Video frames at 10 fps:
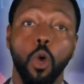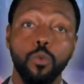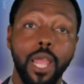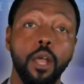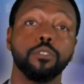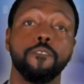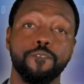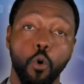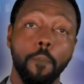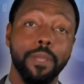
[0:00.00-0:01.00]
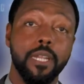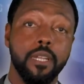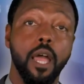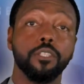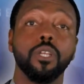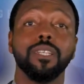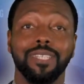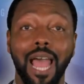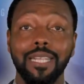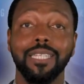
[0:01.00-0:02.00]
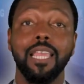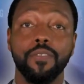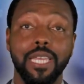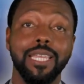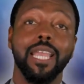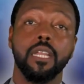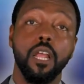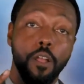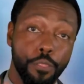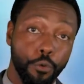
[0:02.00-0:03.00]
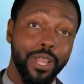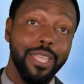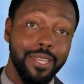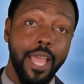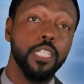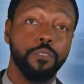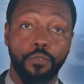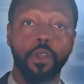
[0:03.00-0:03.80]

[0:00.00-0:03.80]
Go now to forbidden knowledge dot t v and get three days